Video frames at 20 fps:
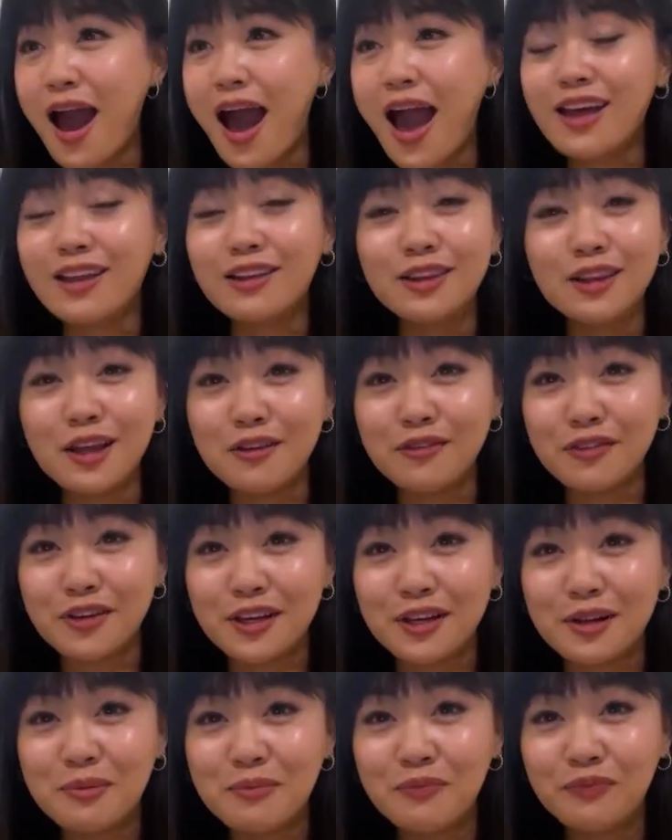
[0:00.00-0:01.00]
I love it.
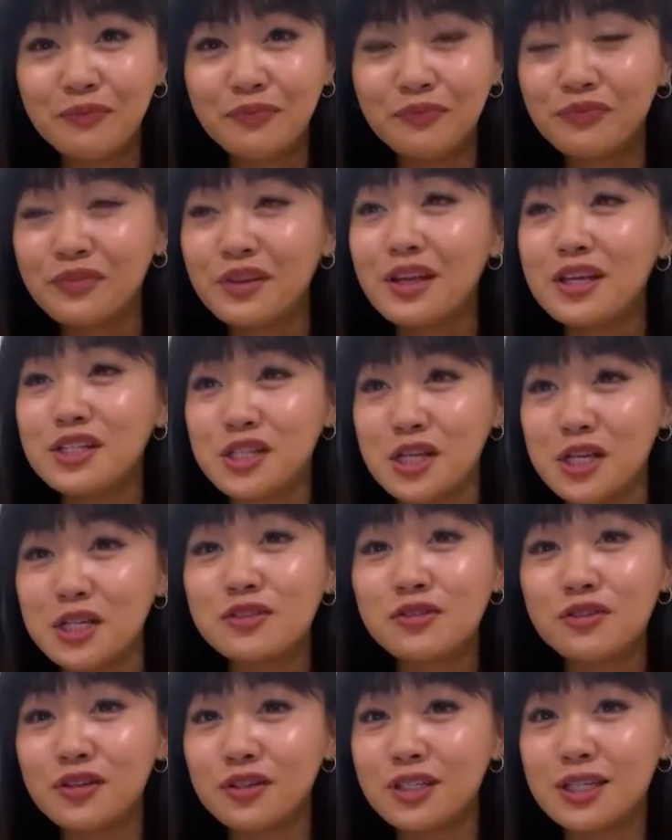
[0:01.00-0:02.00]

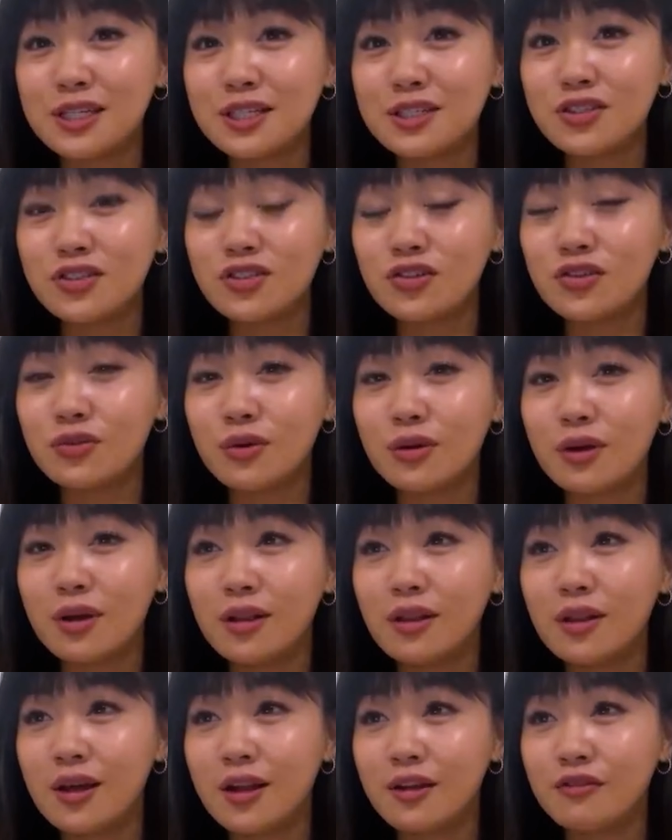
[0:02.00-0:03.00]
Shakespeare does do a
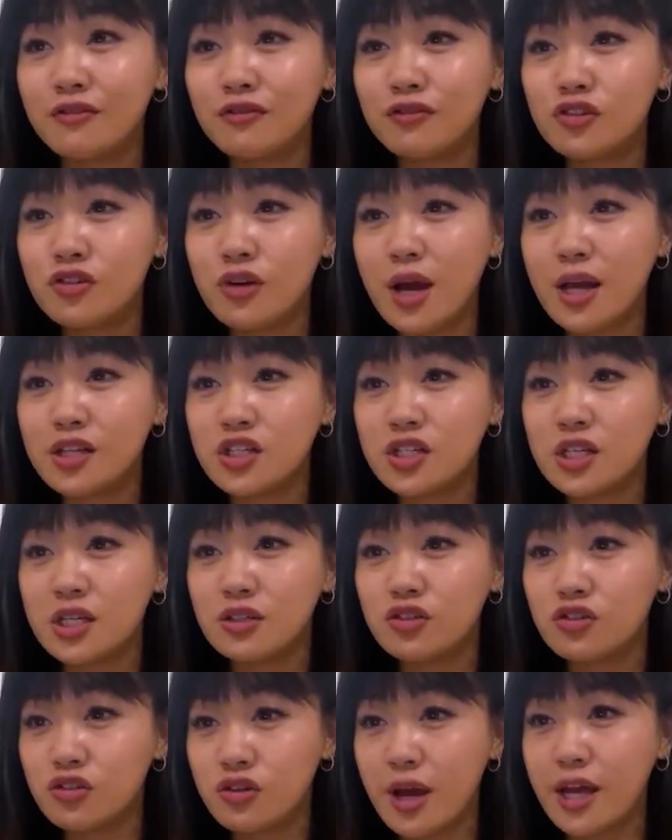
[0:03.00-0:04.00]
lot of
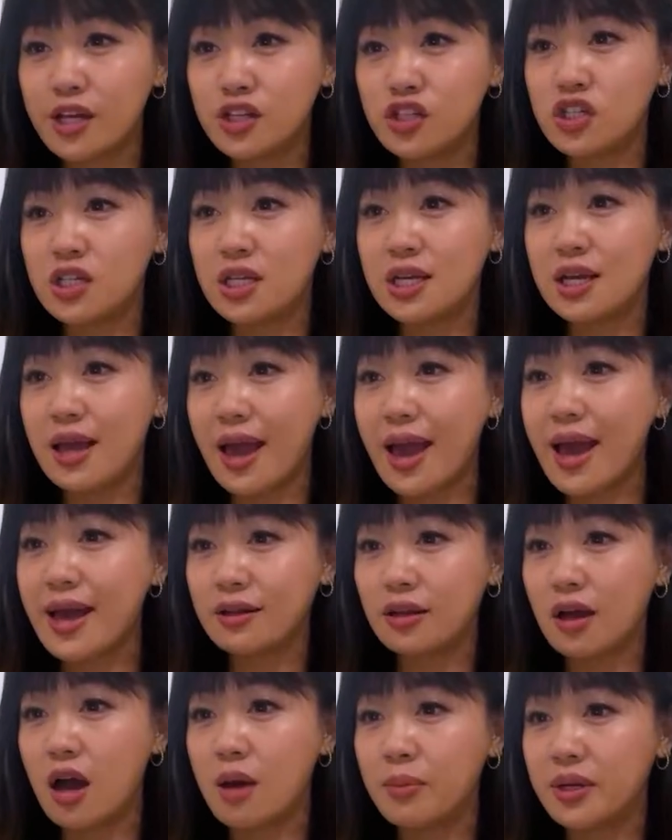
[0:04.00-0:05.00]
tragedy
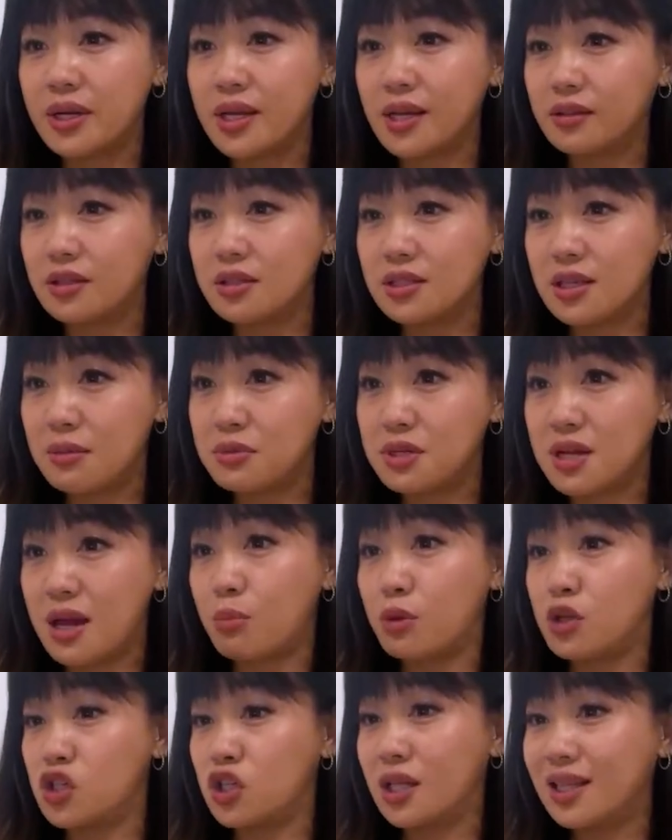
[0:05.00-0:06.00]
and comedy at the same time,
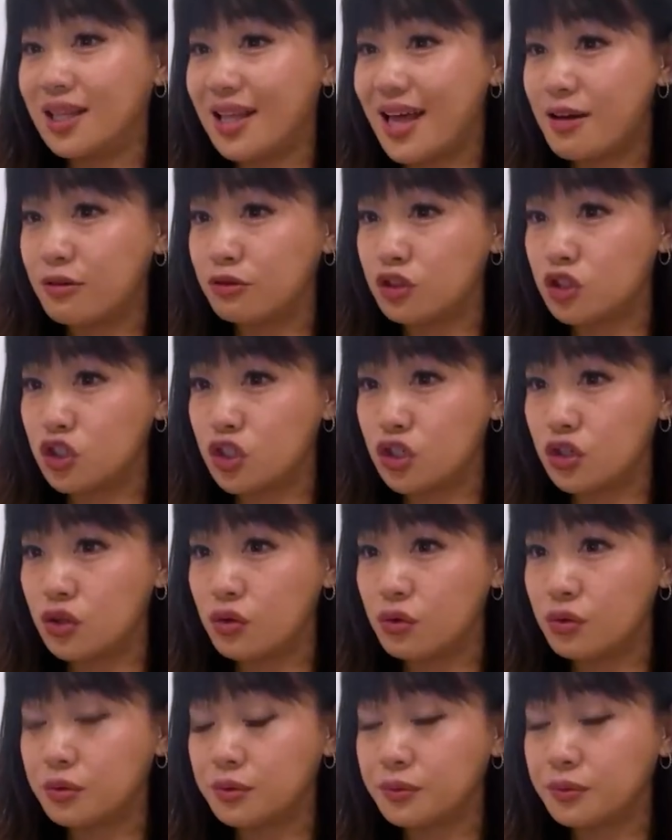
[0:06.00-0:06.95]
which clowns do.